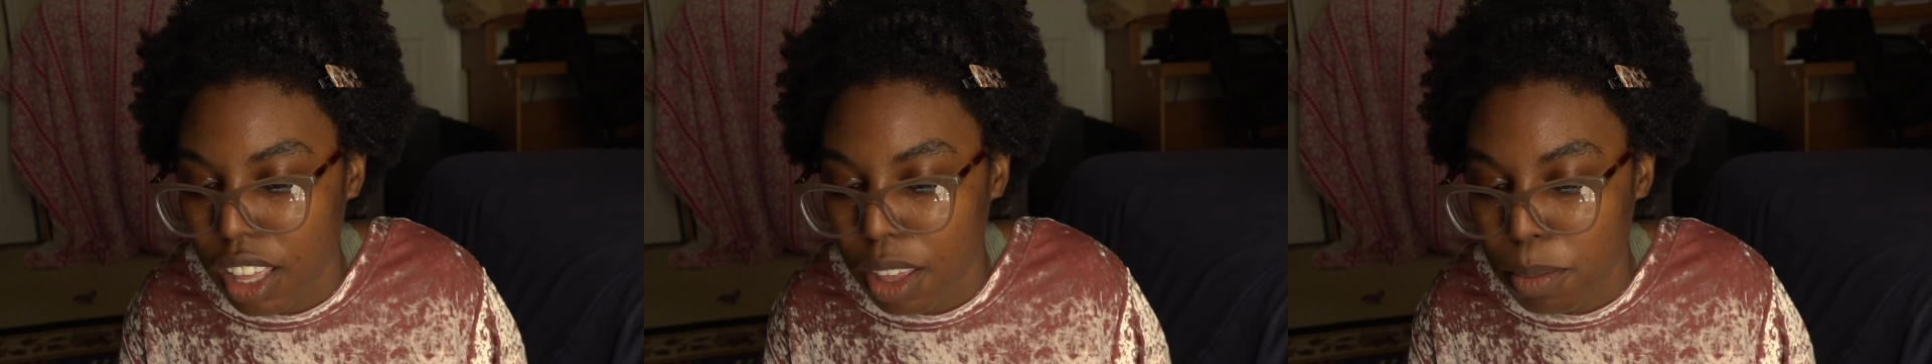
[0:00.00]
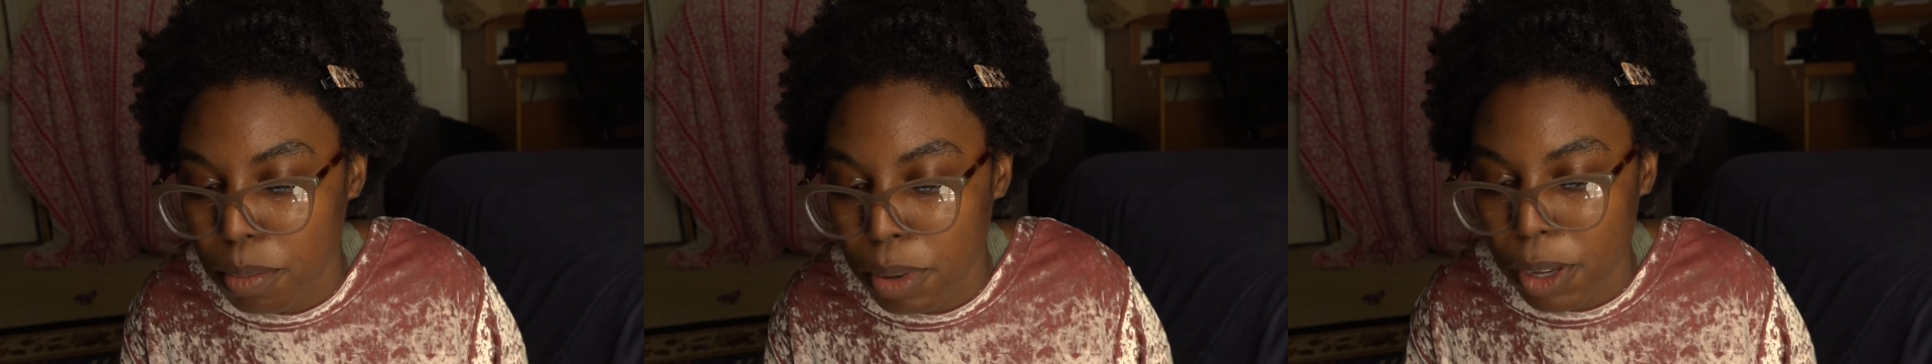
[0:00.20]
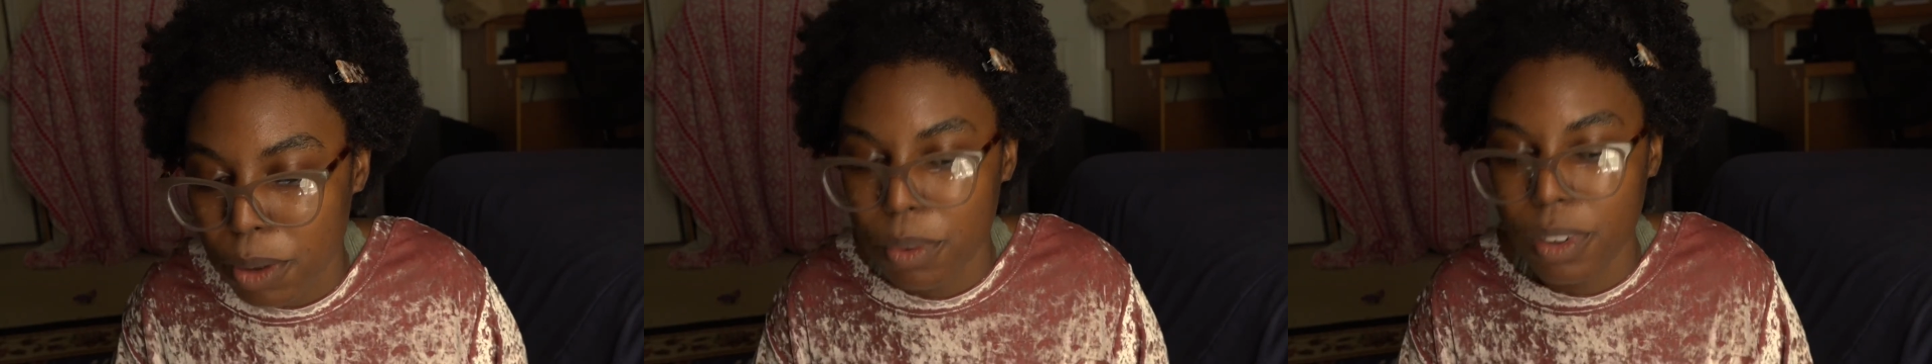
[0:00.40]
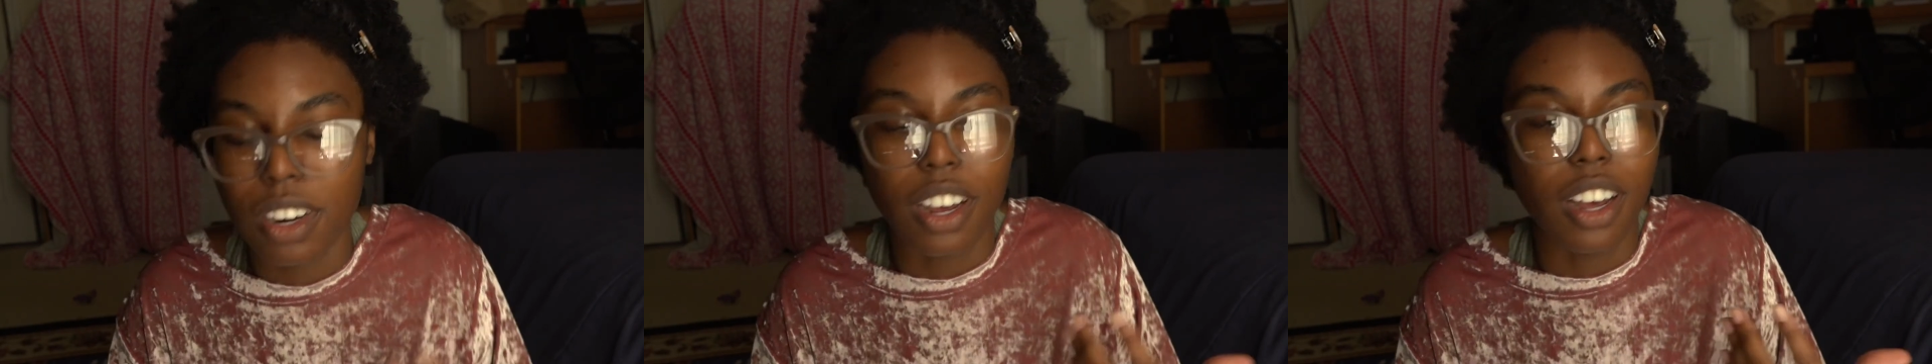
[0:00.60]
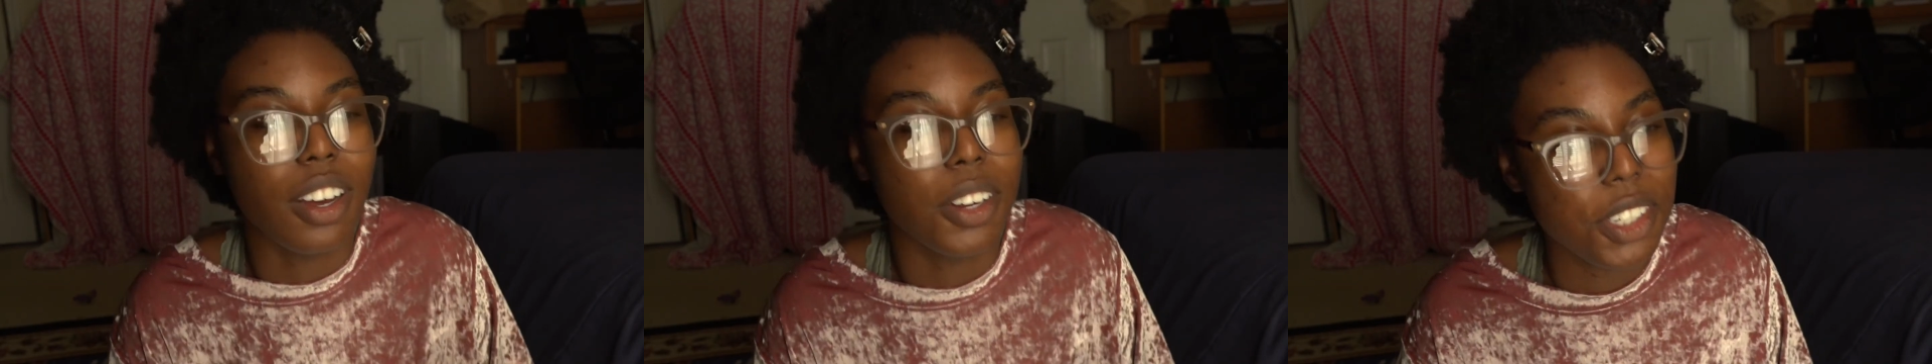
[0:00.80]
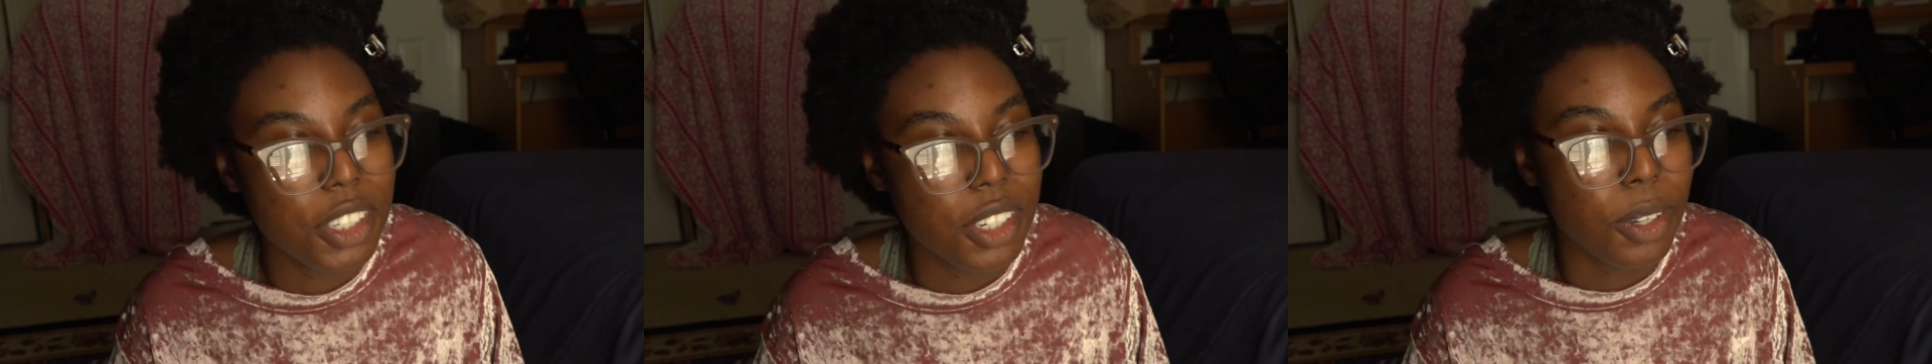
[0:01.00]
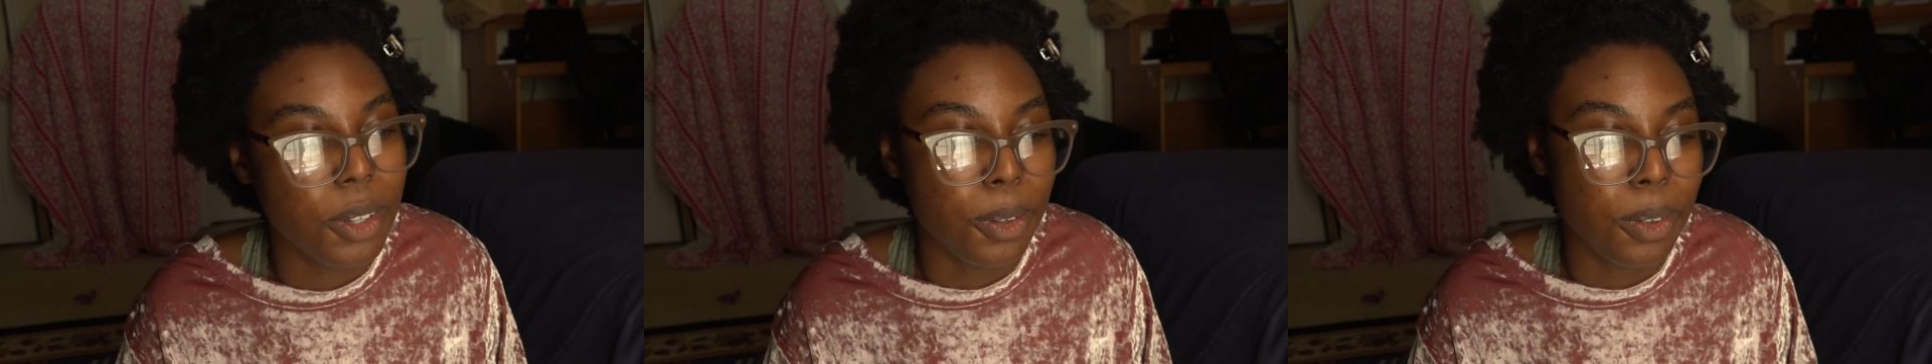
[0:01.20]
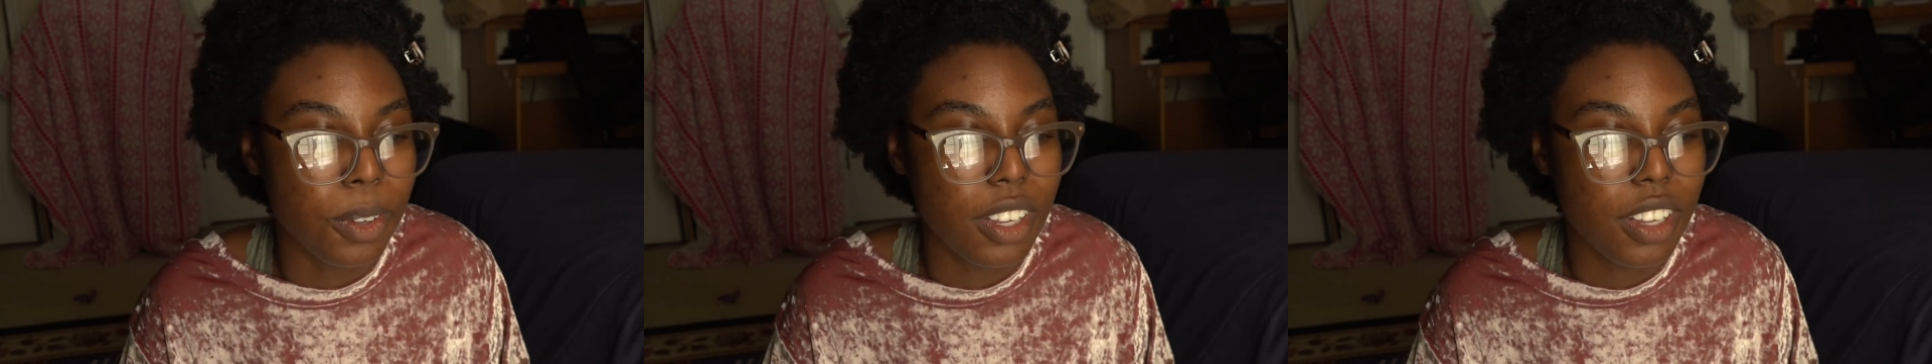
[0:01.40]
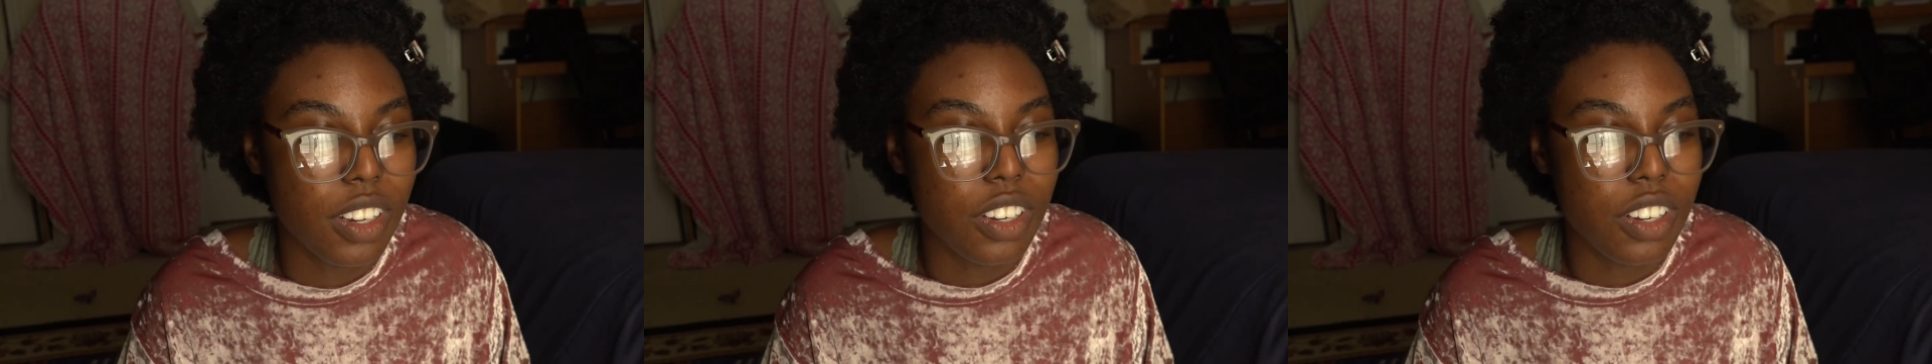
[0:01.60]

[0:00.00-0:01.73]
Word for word: but would also